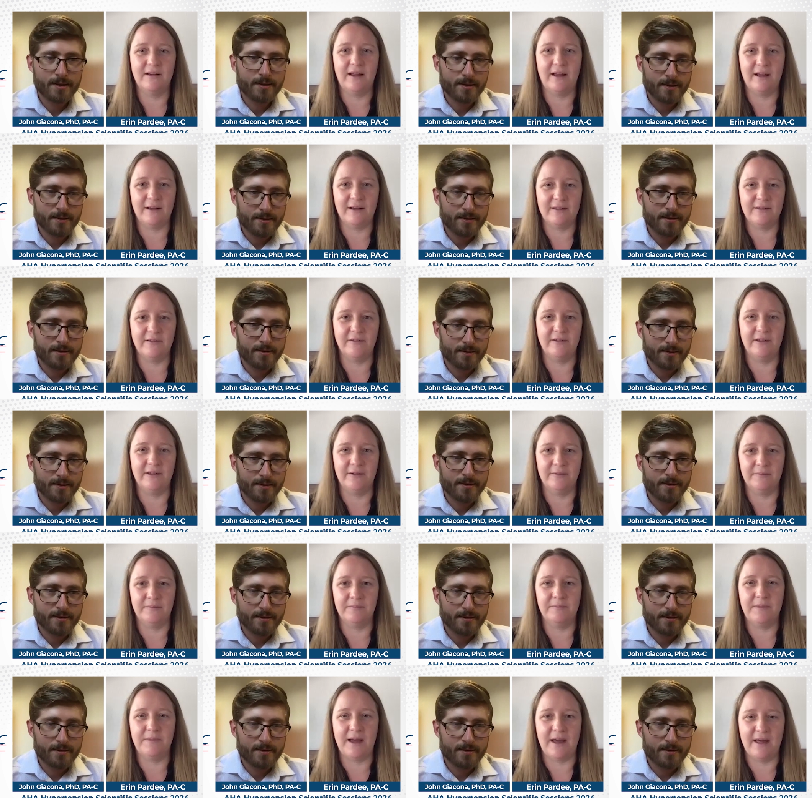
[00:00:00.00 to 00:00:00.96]
Speaker 1: an excellent
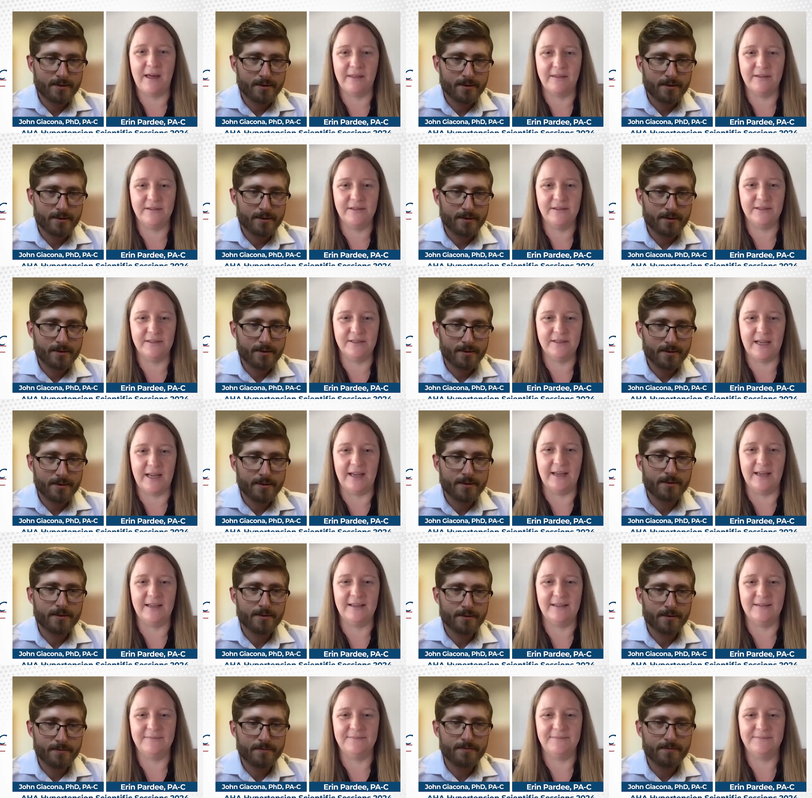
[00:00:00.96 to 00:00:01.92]
path to
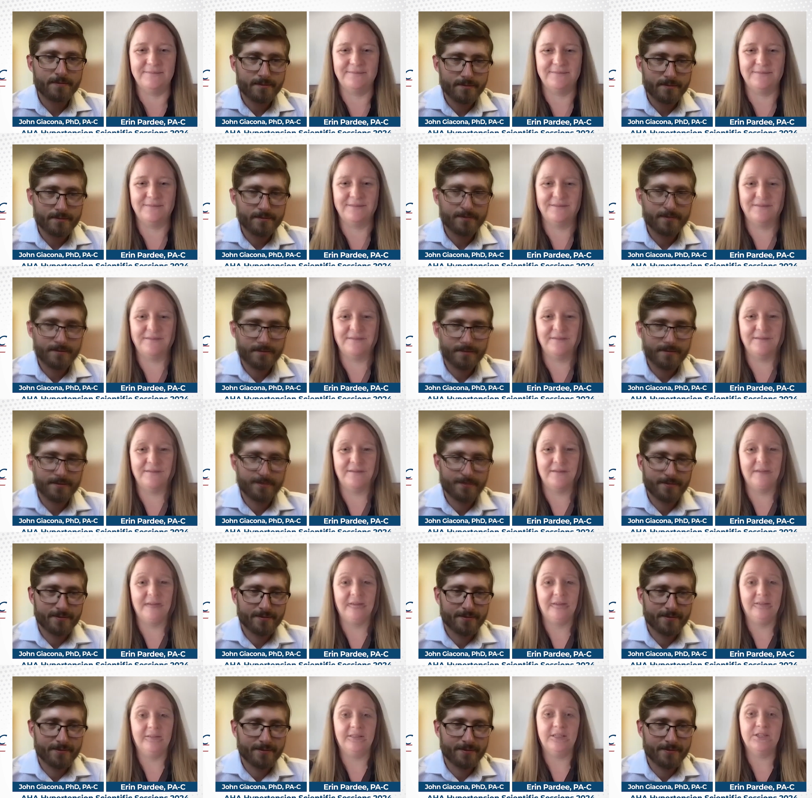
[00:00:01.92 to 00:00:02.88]
take.
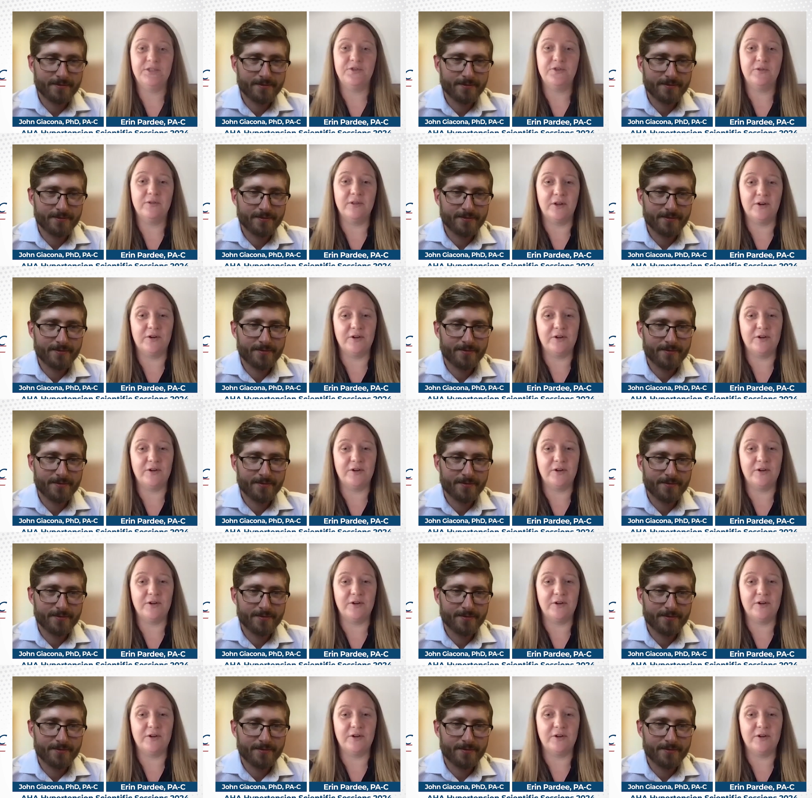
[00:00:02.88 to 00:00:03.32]
Did you